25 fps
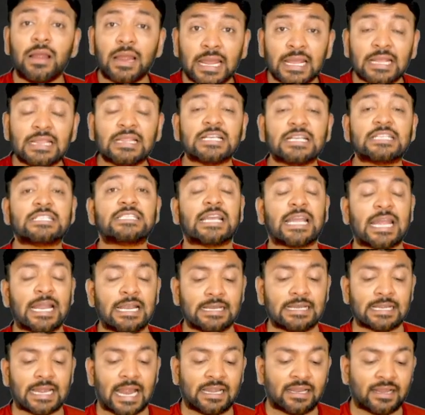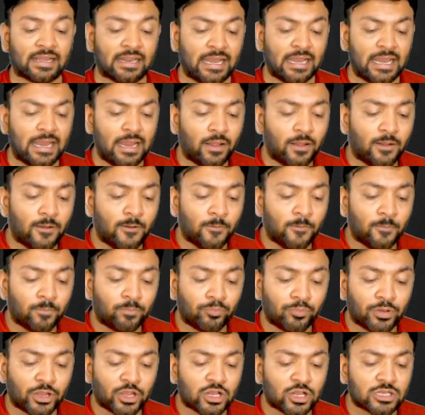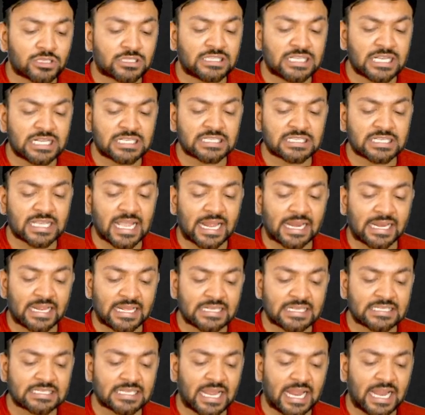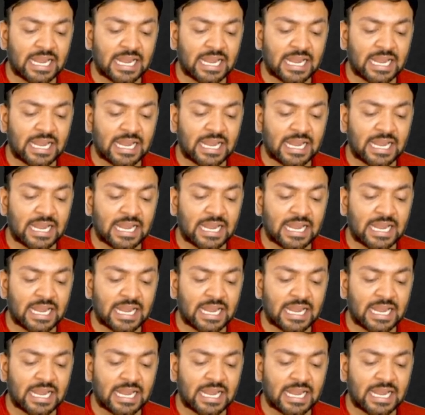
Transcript: In the second category, because this carries